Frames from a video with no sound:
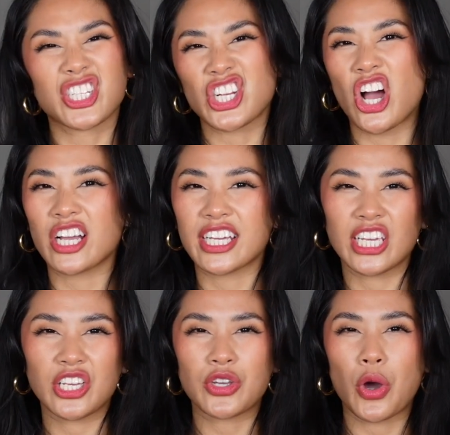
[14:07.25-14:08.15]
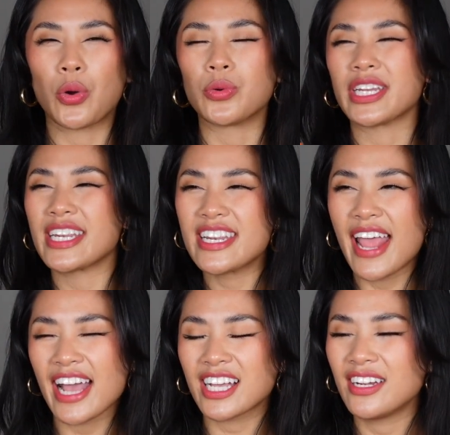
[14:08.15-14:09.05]
chunky gold
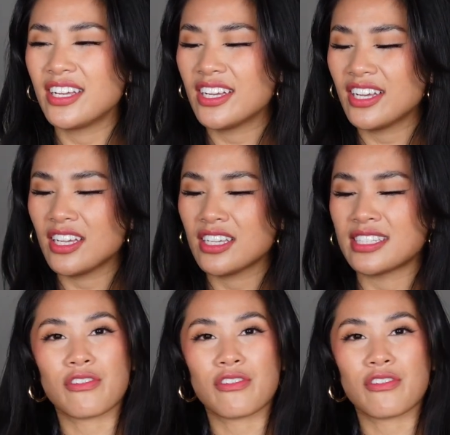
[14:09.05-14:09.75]
necklace,